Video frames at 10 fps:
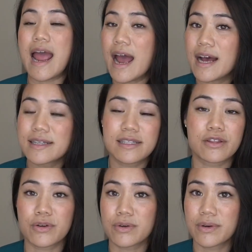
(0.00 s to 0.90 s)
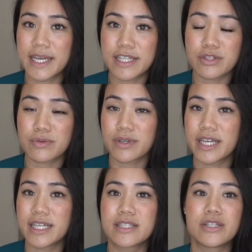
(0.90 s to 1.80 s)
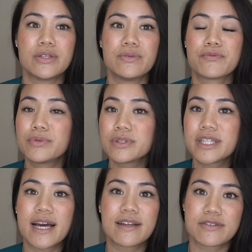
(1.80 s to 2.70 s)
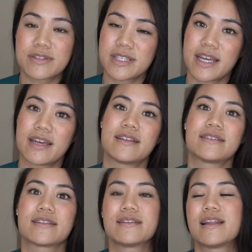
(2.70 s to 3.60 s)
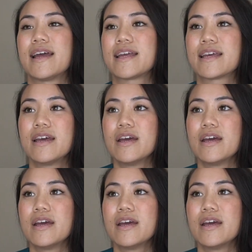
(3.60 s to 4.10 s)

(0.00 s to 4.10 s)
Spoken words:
ask a thorough history, to fully understand like